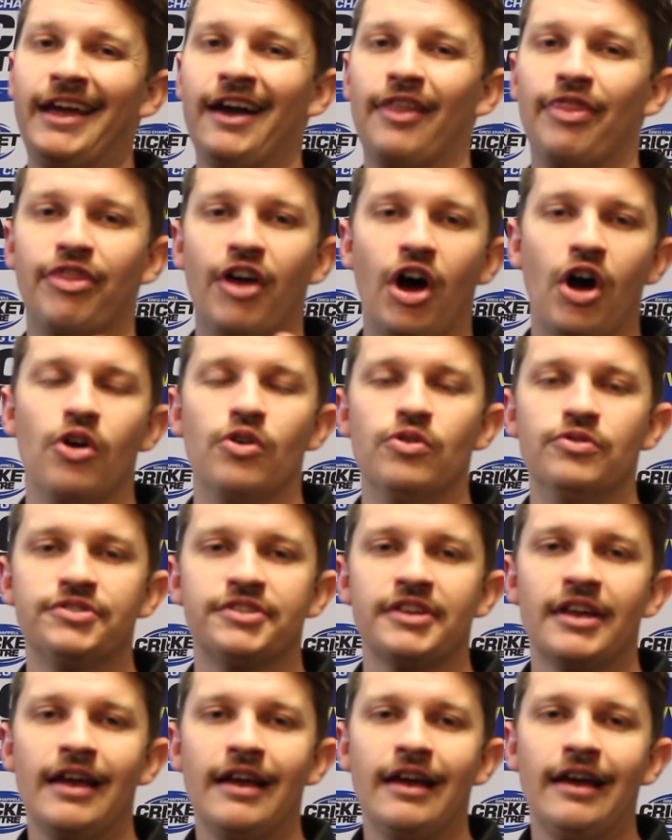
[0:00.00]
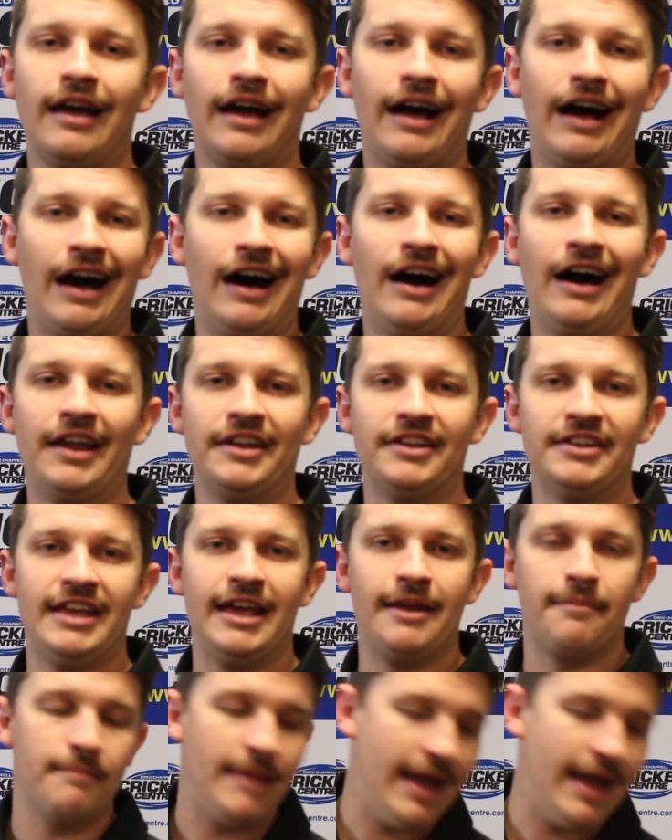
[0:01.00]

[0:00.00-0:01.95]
Now those aren't yet